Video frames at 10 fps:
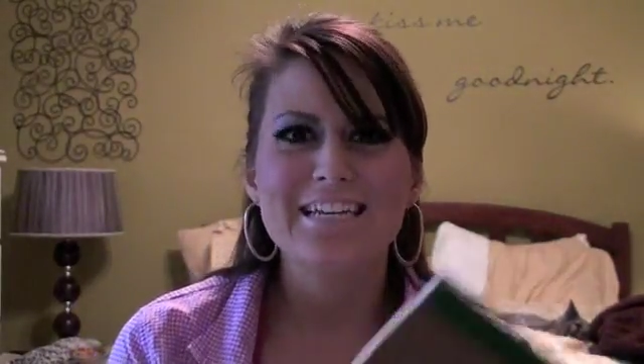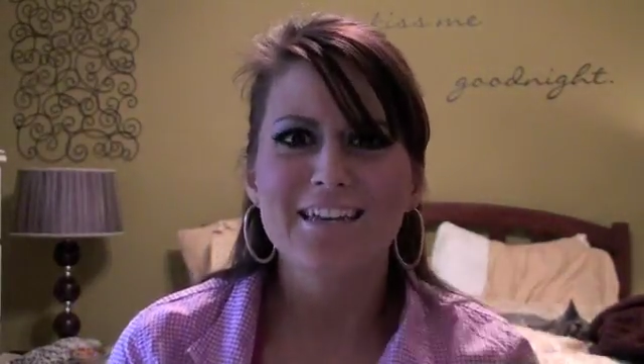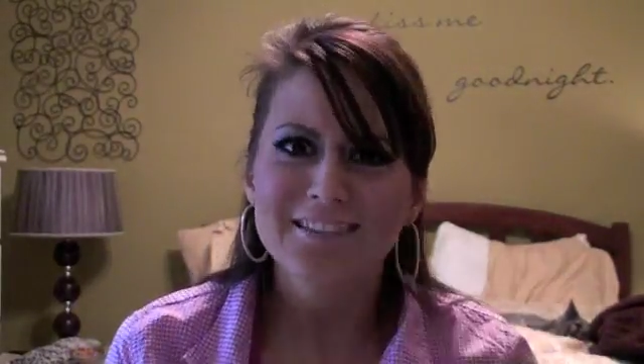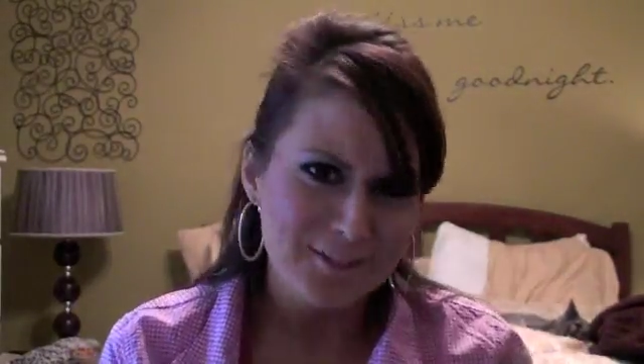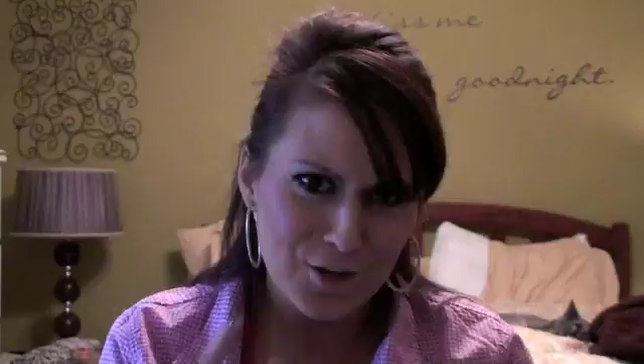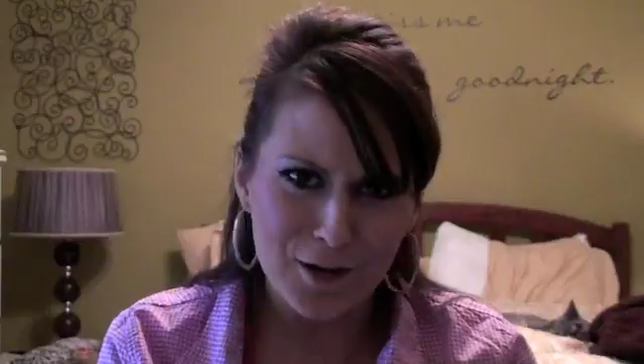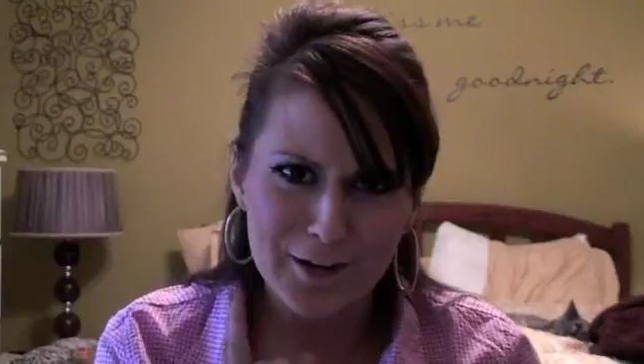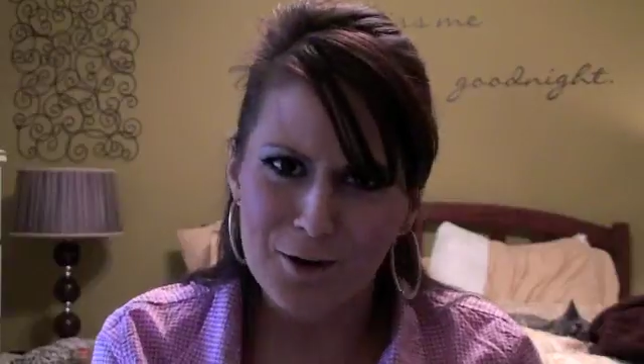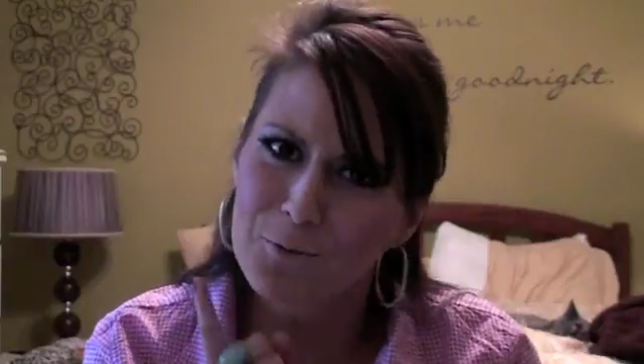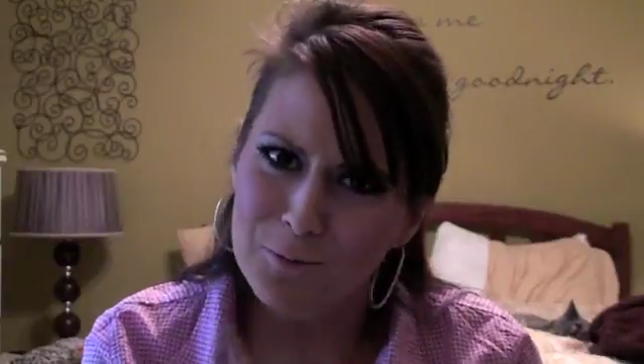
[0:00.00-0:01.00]
Yes, Guitar
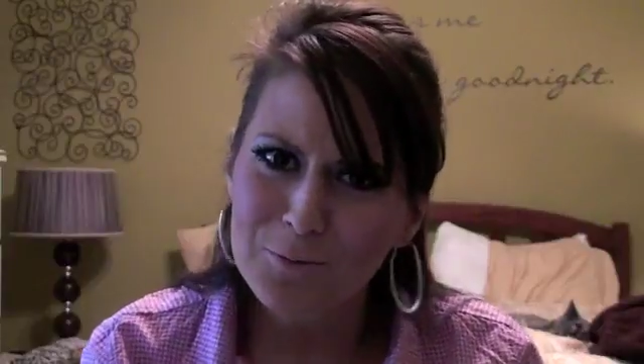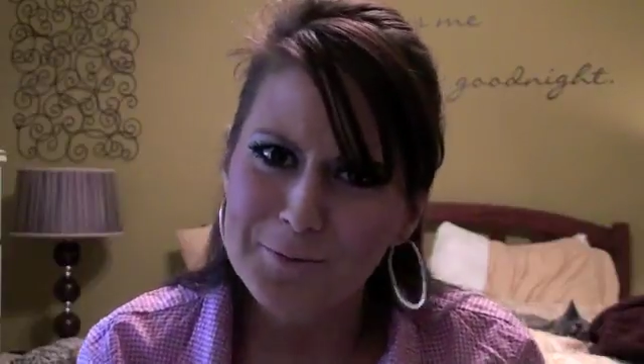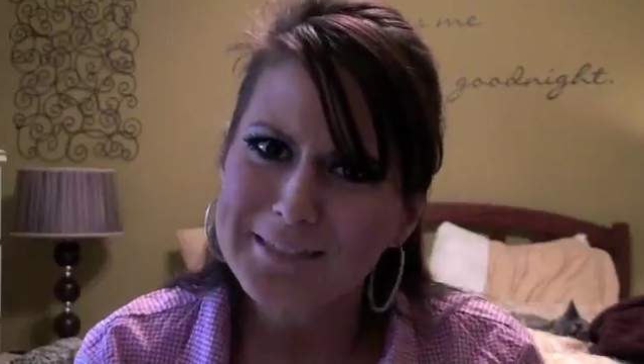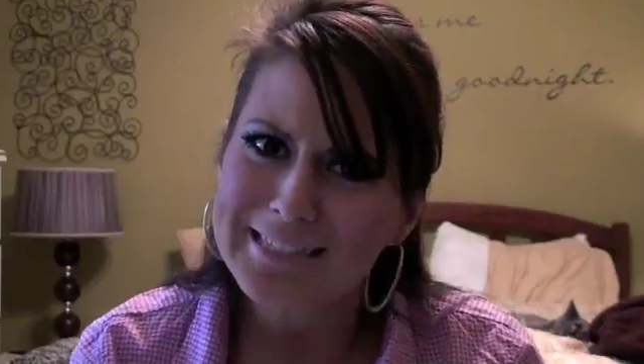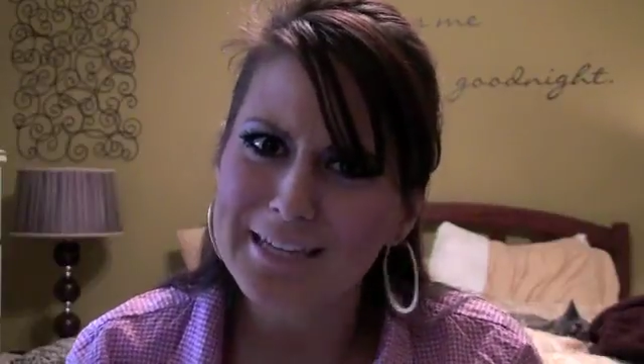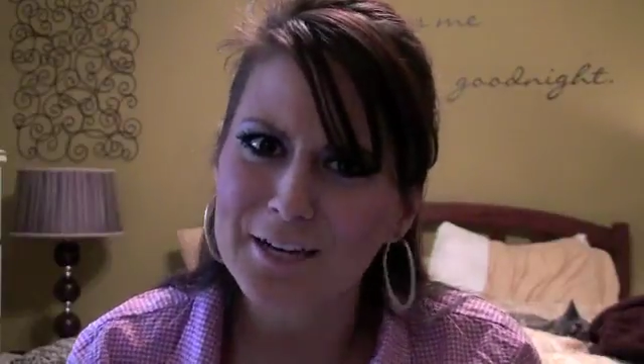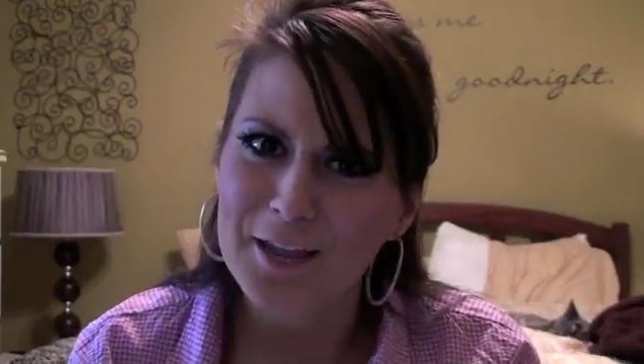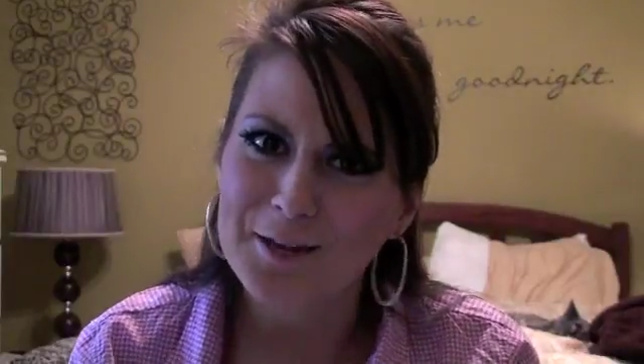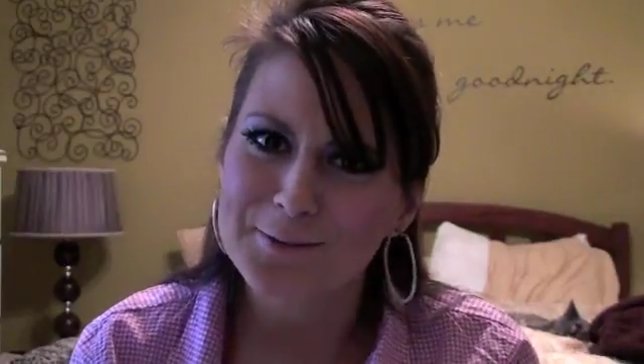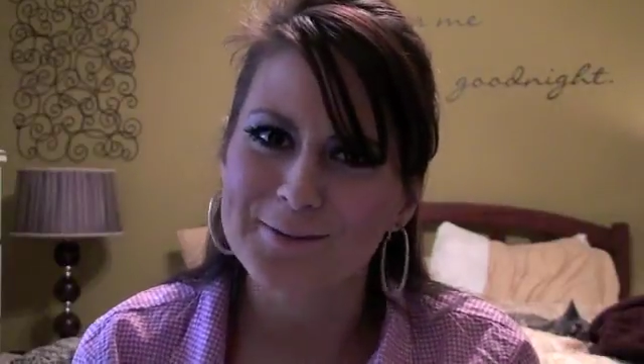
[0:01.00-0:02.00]
Hero, when will we see an
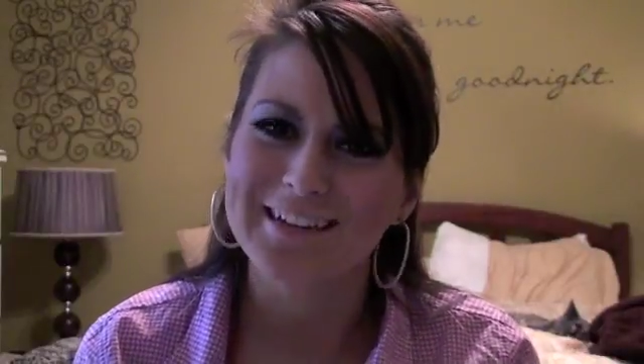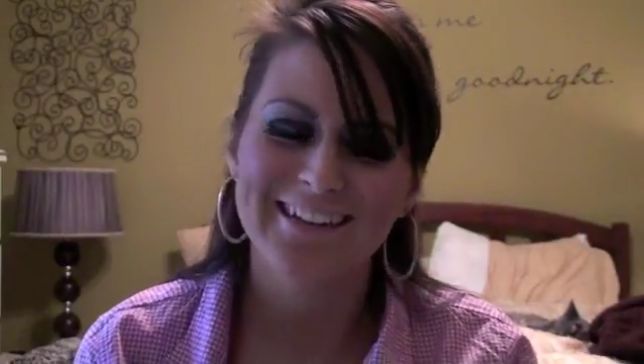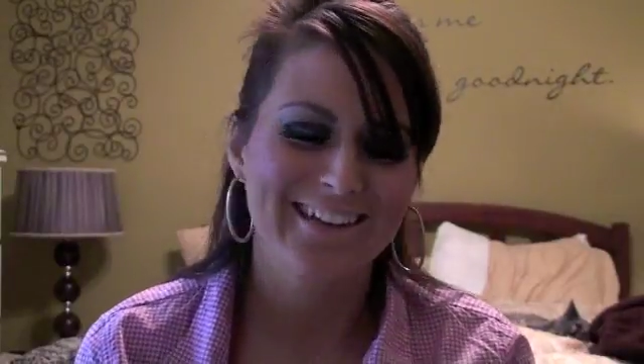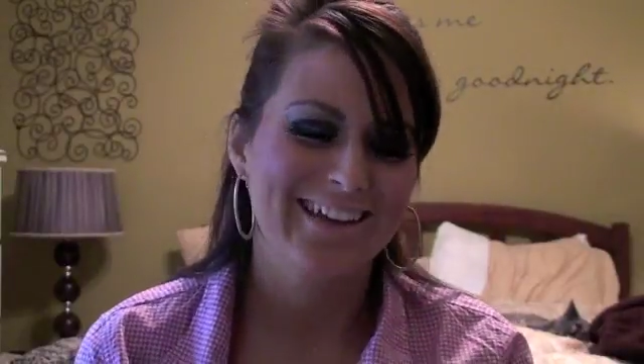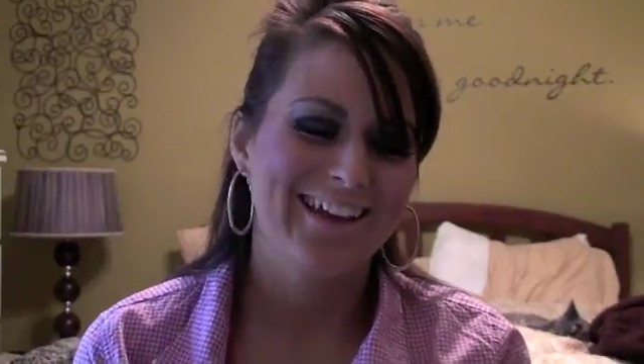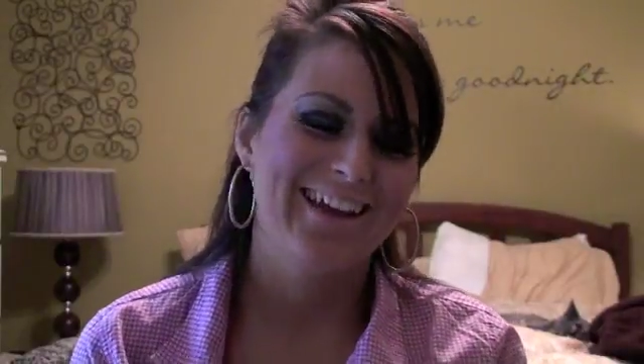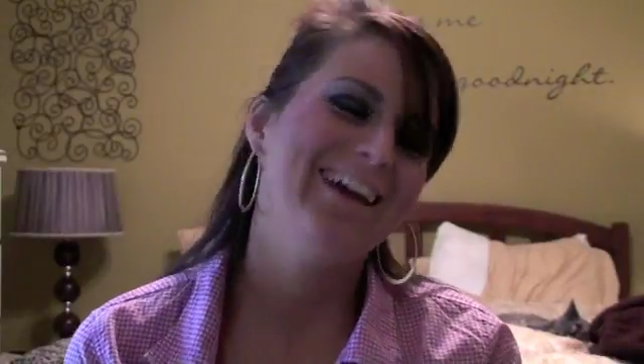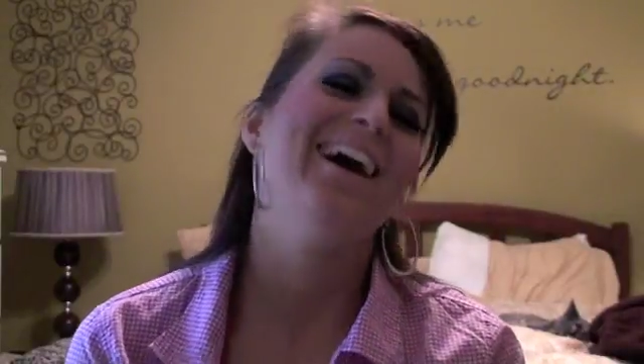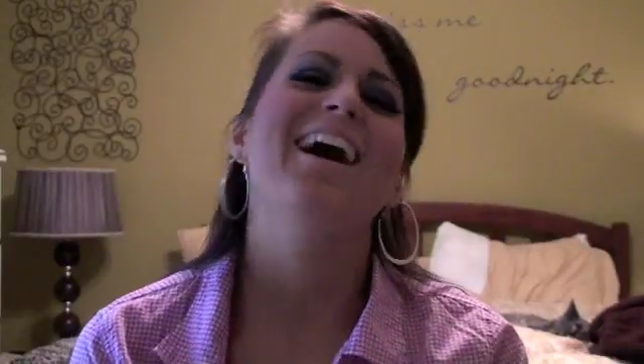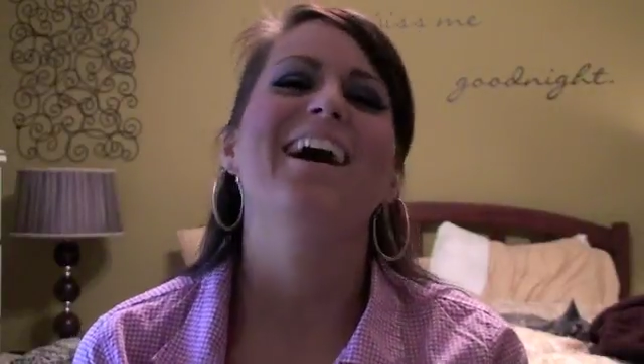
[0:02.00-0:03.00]
engagement ring?
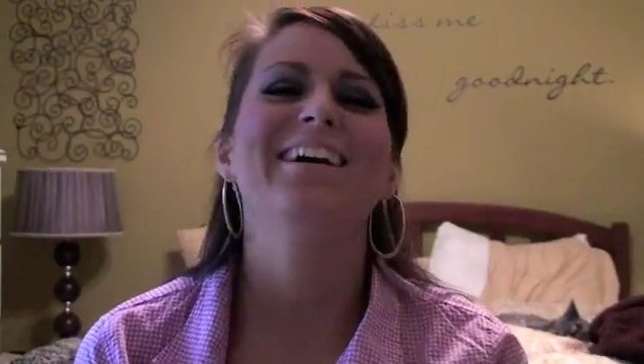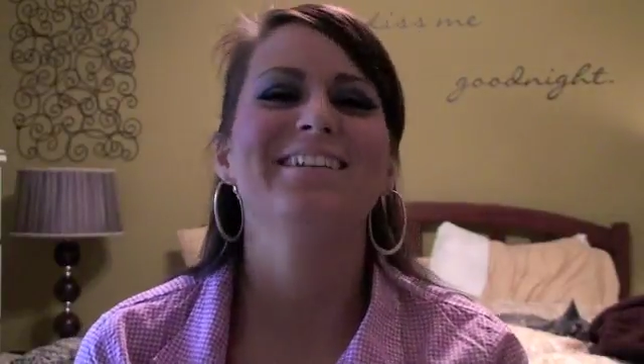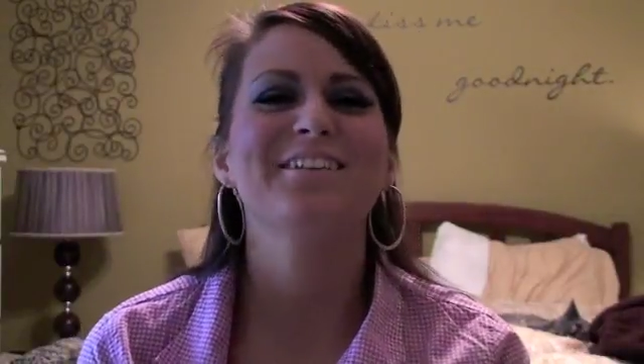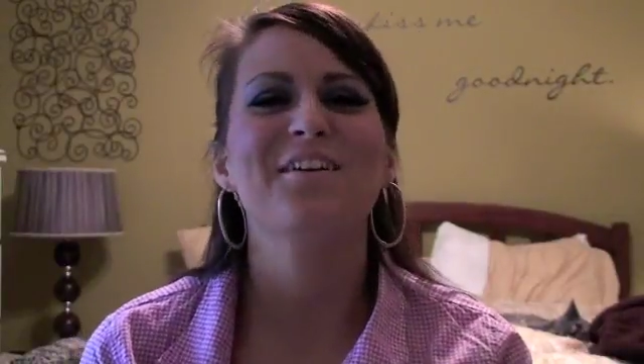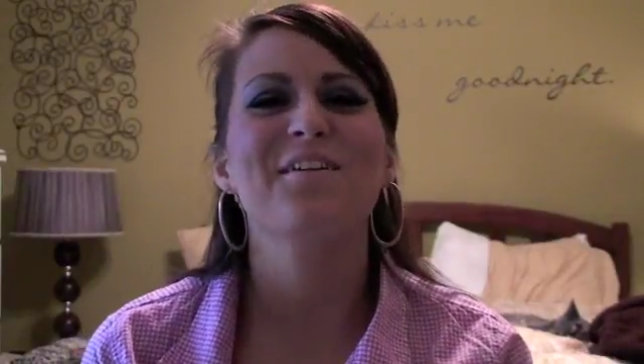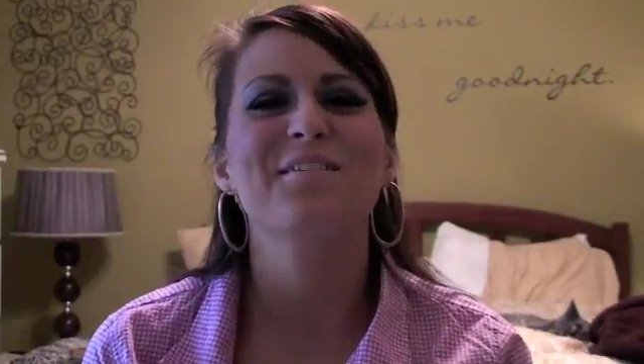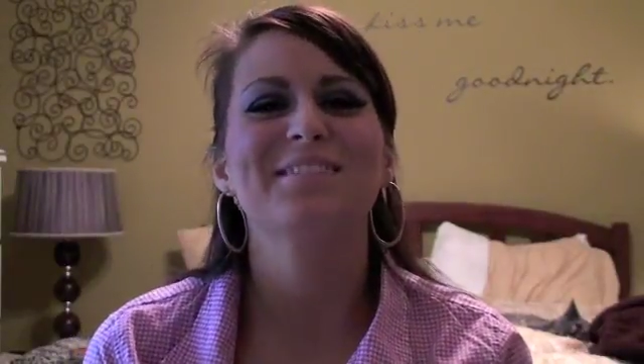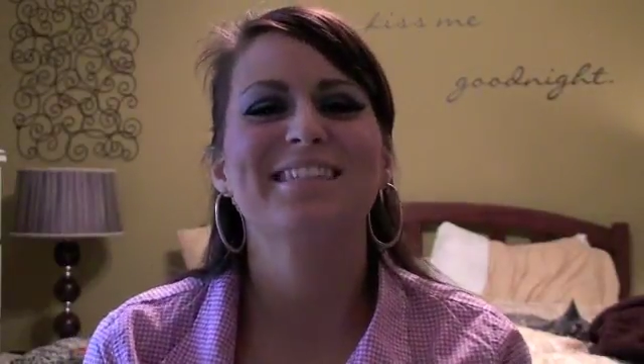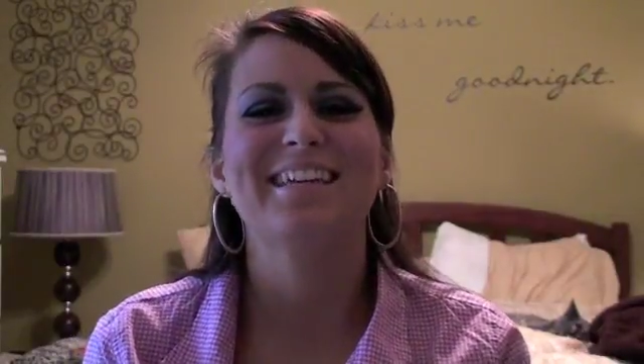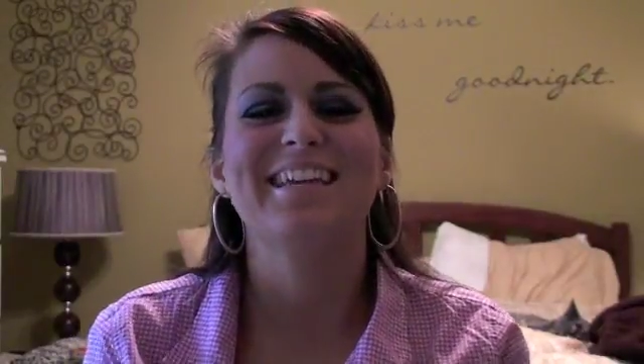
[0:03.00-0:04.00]
No,
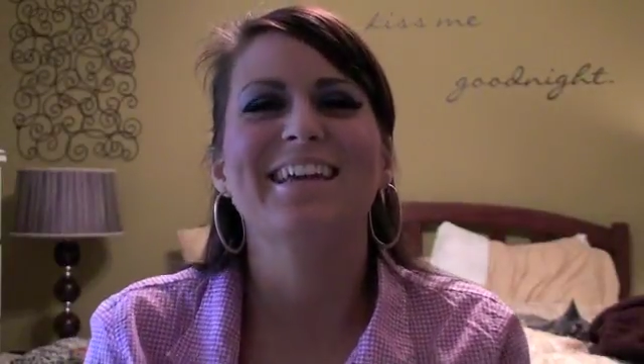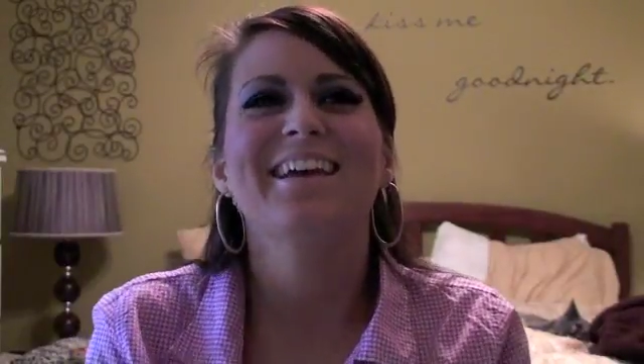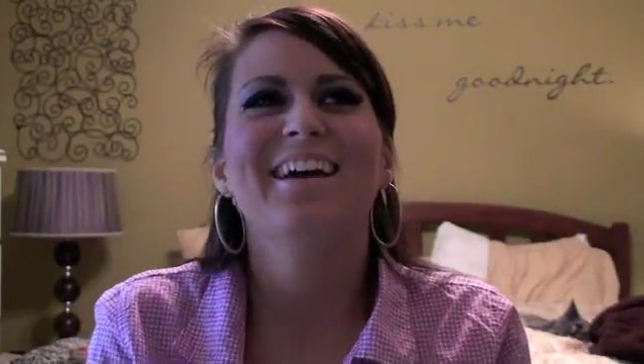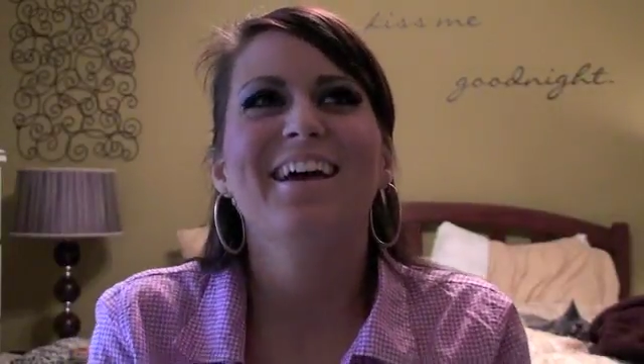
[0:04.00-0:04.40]
I'm just kidding.